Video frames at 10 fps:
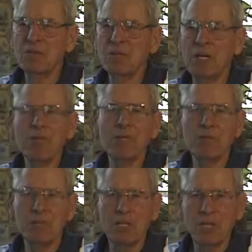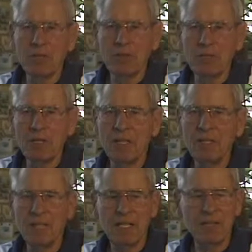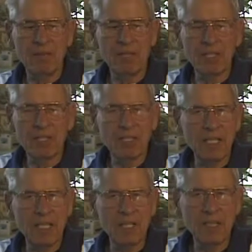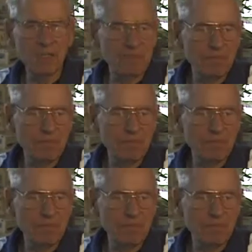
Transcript: trying to be a photographer, and I hesitated